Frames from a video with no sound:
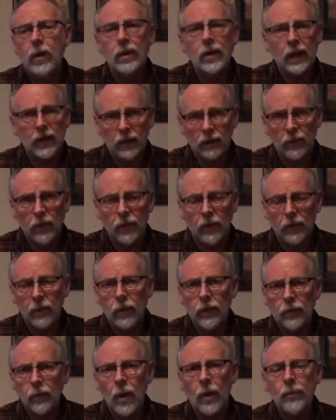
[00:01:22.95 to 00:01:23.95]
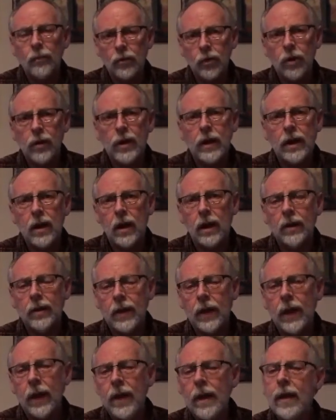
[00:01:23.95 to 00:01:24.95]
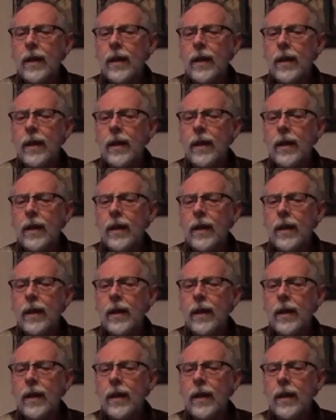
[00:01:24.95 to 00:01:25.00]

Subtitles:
like a drum journey kind of thing.